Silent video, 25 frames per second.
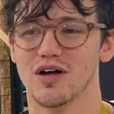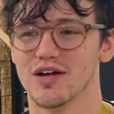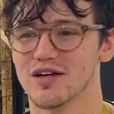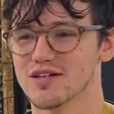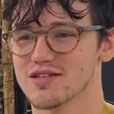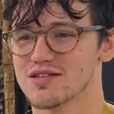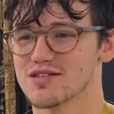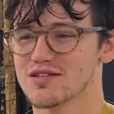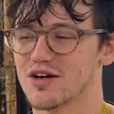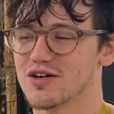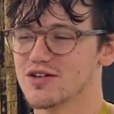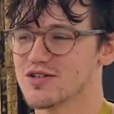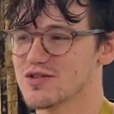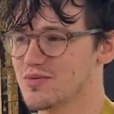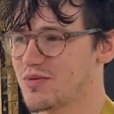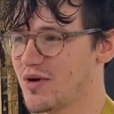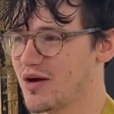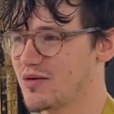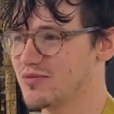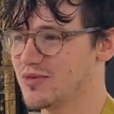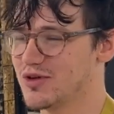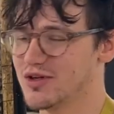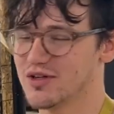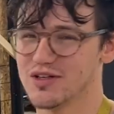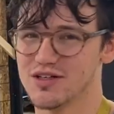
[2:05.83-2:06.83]
It starts by
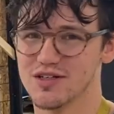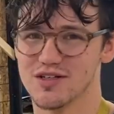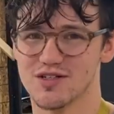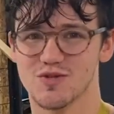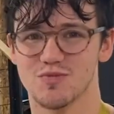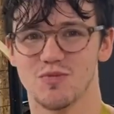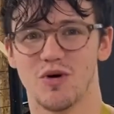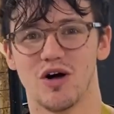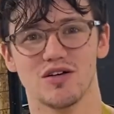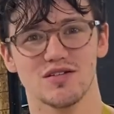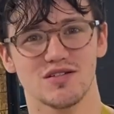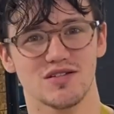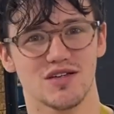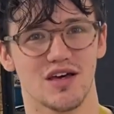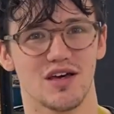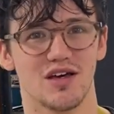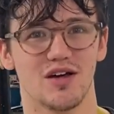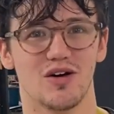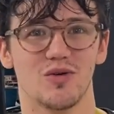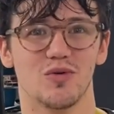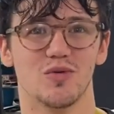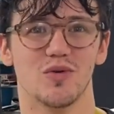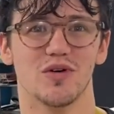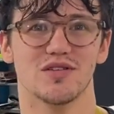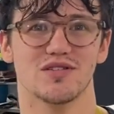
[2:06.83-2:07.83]
building small
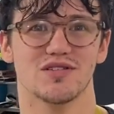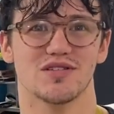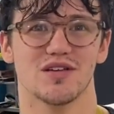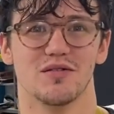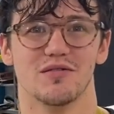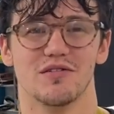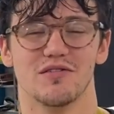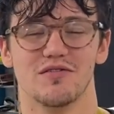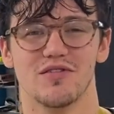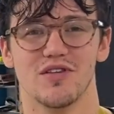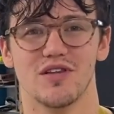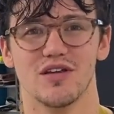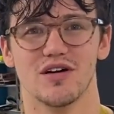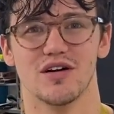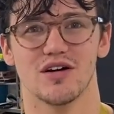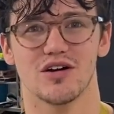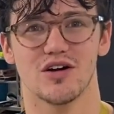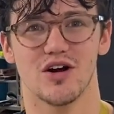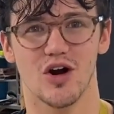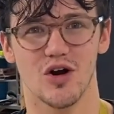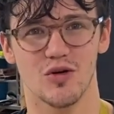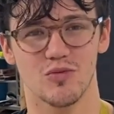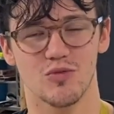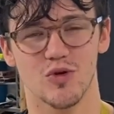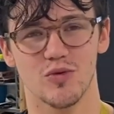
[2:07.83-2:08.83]
scale with some of the
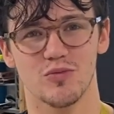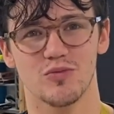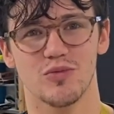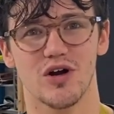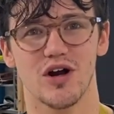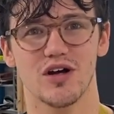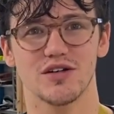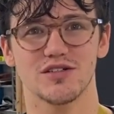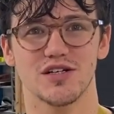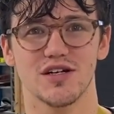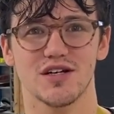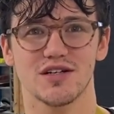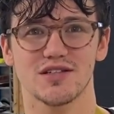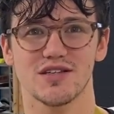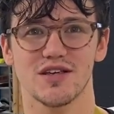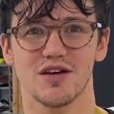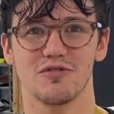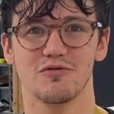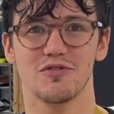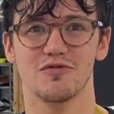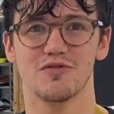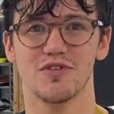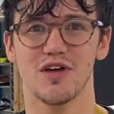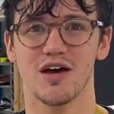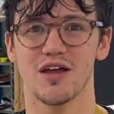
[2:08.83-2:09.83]
cardboard projects that
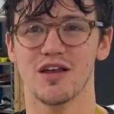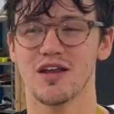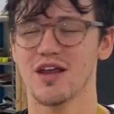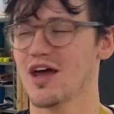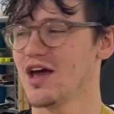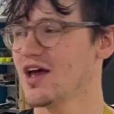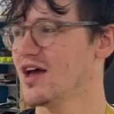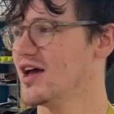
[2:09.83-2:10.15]
we've done,